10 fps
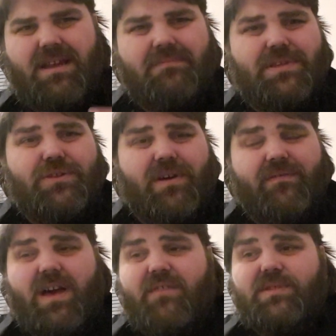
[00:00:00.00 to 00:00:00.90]

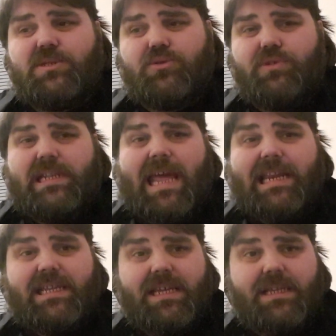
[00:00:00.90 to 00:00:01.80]
I've installed an
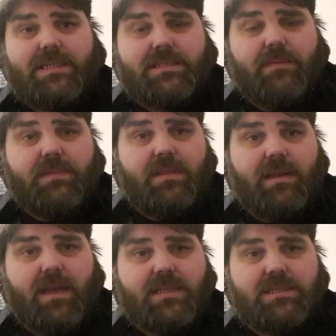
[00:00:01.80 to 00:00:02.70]
LED to something
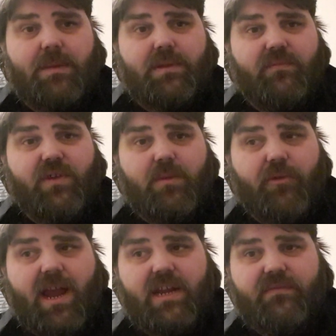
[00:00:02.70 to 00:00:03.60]
that lights up and I'm very
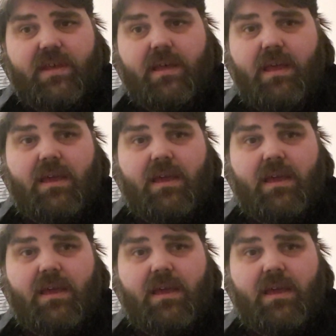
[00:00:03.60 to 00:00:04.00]
proud of it.